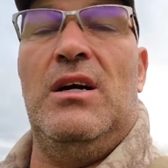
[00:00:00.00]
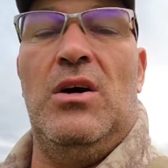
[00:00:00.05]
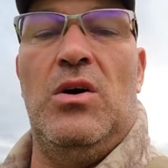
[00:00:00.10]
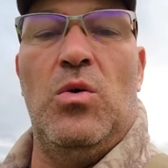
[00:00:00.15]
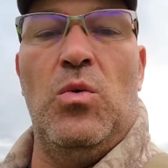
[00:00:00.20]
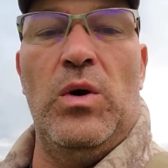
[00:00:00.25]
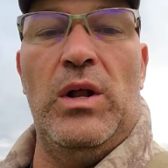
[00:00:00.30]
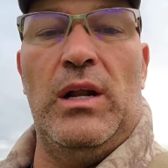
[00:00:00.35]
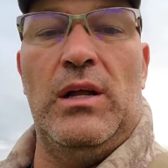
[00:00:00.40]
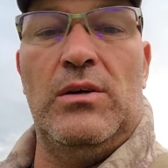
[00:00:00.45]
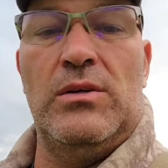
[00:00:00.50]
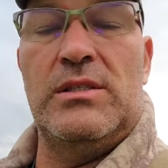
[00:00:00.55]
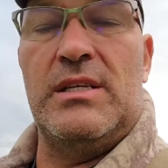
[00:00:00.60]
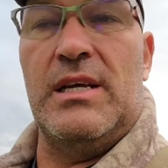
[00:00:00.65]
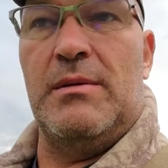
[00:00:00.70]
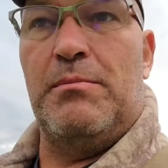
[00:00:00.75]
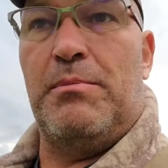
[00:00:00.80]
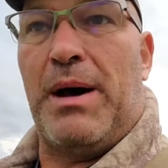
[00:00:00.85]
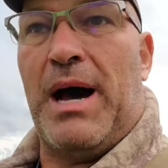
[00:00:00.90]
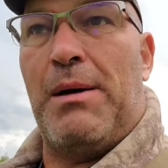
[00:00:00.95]
willows
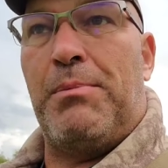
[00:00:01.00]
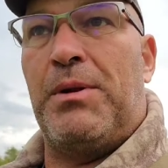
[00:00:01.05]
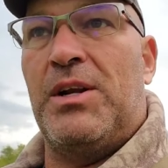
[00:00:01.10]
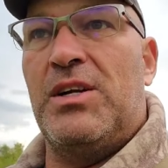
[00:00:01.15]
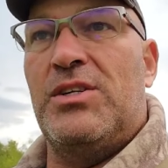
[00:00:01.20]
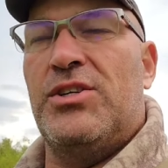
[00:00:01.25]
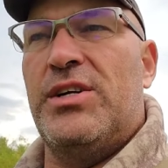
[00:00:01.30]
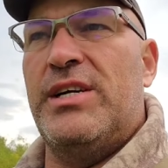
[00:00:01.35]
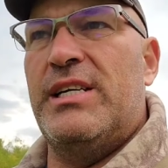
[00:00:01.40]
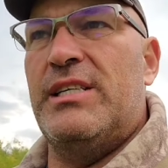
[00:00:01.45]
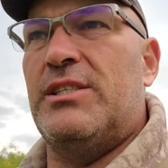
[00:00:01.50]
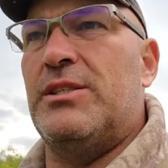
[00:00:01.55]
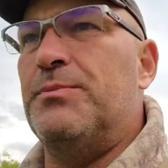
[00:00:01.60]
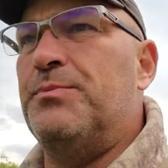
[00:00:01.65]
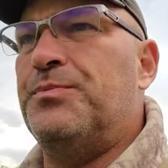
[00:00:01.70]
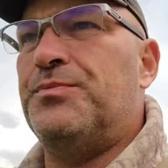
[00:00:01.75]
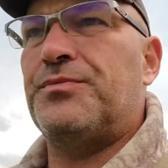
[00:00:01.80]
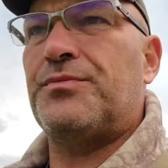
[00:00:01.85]
and poplar trees,